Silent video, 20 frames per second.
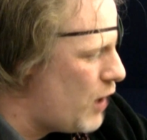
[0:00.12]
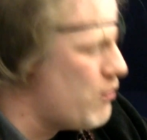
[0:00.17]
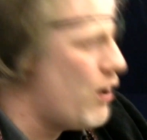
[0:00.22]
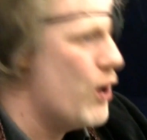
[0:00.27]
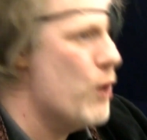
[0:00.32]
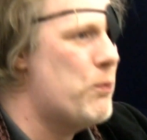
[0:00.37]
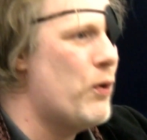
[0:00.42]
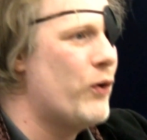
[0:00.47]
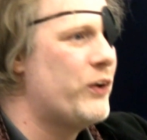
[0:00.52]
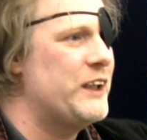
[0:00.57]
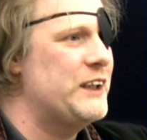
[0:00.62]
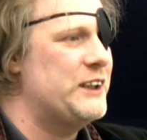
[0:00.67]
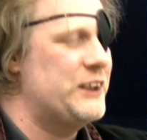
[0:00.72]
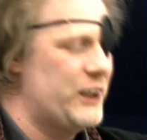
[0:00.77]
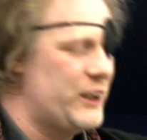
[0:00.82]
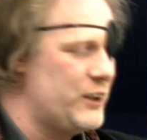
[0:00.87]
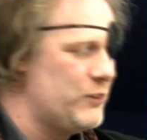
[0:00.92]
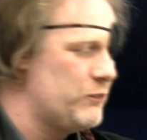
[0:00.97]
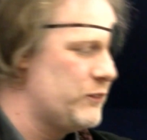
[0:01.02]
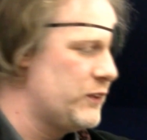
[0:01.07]
I wrote a book
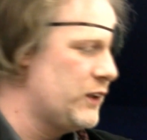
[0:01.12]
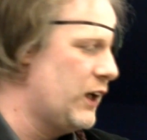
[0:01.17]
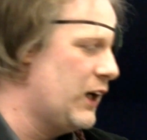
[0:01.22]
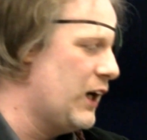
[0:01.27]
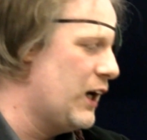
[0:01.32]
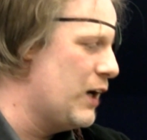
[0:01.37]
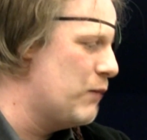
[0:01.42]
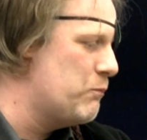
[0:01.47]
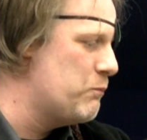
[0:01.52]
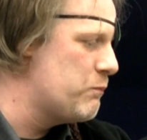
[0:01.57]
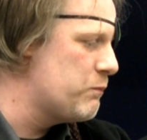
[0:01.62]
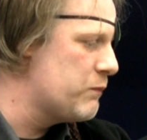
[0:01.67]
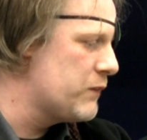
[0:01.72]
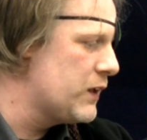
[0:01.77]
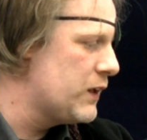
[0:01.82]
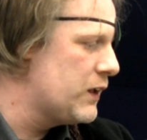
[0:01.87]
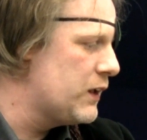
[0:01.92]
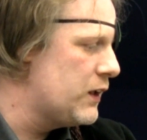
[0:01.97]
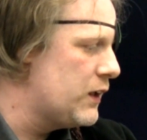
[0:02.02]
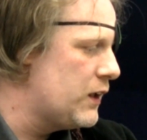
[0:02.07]
this year.
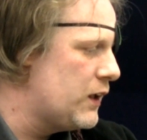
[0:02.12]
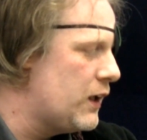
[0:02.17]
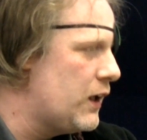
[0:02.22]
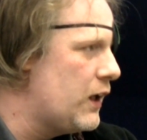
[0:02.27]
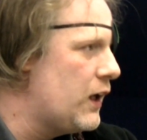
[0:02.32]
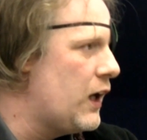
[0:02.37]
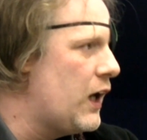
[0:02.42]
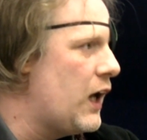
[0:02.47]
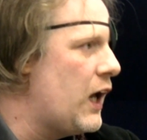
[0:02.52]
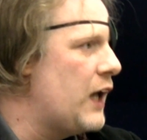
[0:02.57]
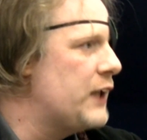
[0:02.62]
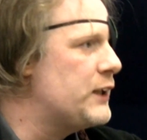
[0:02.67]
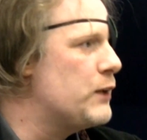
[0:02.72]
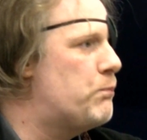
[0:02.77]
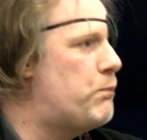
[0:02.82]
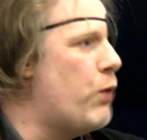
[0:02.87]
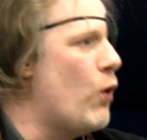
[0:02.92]
It's